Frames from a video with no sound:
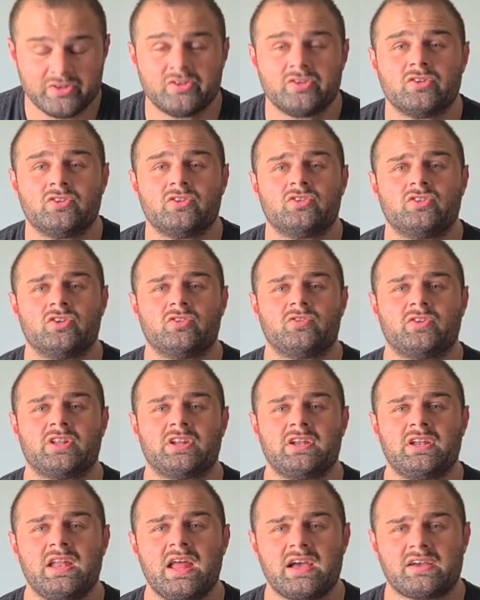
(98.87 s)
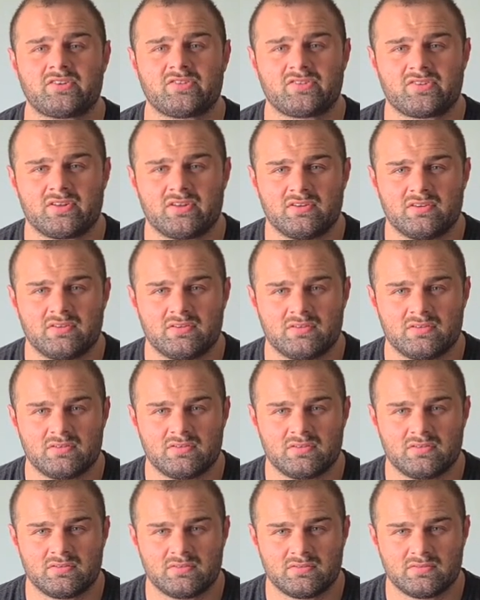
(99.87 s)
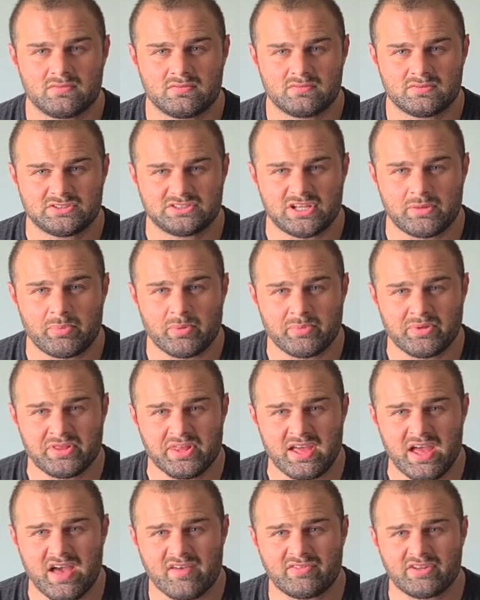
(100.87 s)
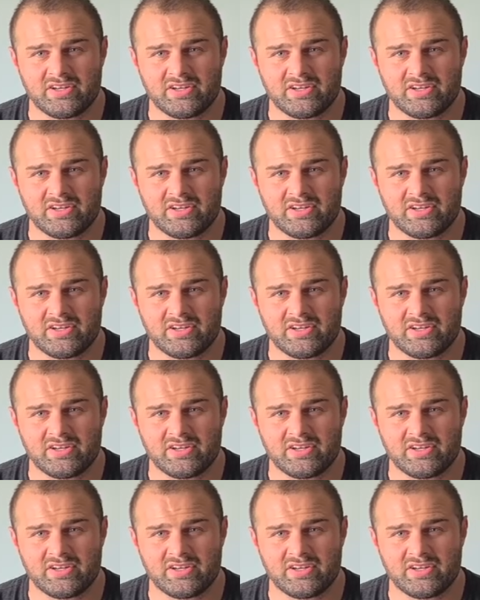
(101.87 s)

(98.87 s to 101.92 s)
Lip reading: So for the next supplement they have in